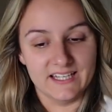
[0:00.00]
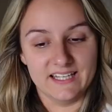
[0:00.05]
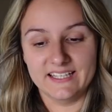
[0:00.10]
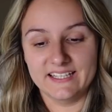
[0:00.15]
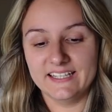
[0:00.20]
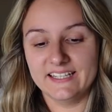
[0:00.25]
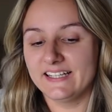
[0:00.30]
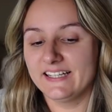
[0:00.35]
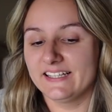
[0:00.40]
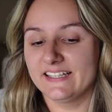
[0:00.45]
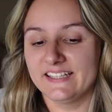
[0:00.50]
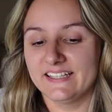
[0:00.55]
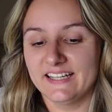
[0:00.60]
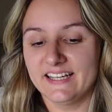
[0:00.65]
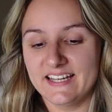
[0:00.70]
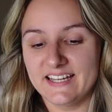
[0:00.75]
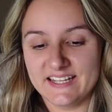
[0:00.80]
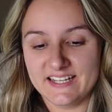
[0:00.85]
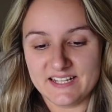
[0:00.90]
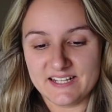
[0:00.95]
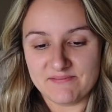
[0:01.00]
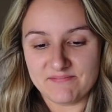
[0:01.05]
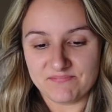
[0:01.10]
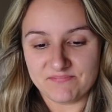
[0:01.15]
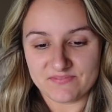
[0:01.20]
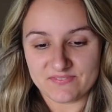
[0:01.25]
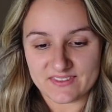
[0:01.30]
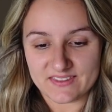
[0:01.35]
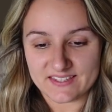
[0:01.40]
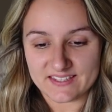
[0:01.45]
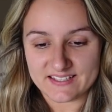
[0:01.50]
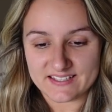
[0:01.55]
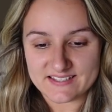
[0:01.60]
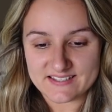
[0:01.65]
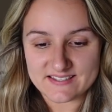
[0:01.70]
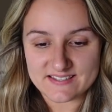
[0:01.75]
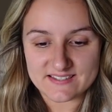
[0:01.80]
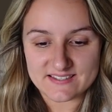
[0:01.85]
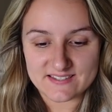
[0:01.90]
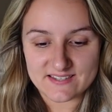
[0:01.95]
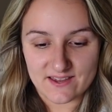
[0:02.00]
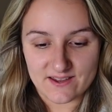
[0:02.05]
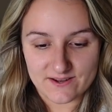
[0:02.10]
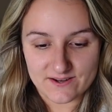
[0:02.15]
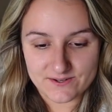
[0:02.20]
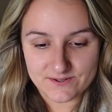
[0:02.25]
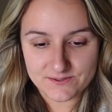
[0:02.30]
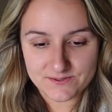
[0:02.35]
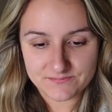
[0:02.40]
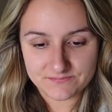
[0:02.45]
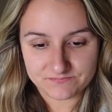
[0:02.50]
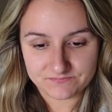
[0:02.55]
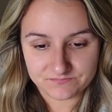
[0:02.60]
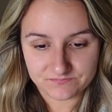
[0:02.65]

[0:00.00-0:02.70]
Mm. So,